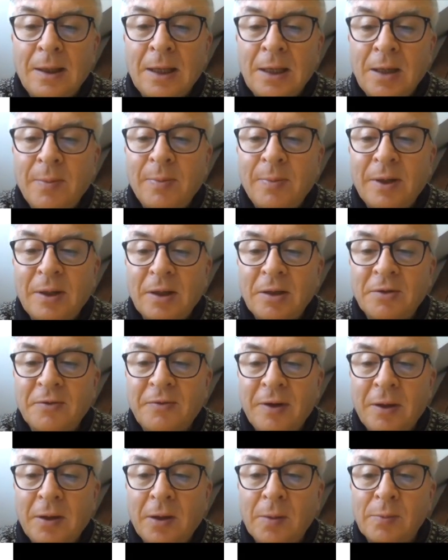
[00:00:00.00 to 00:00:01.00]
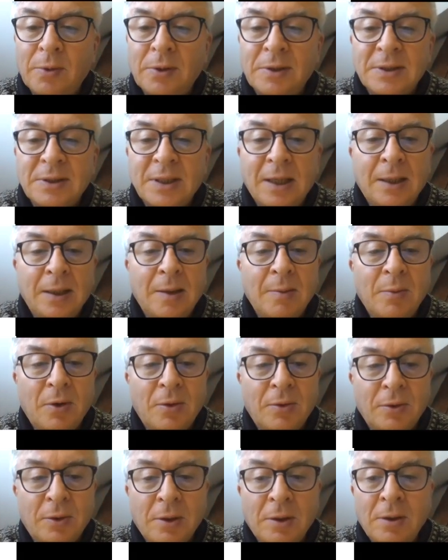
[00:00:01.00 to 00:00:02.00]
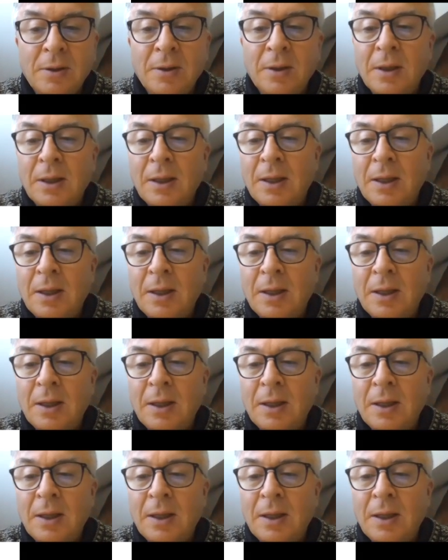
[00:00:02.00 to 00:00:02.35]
independent variables in the model,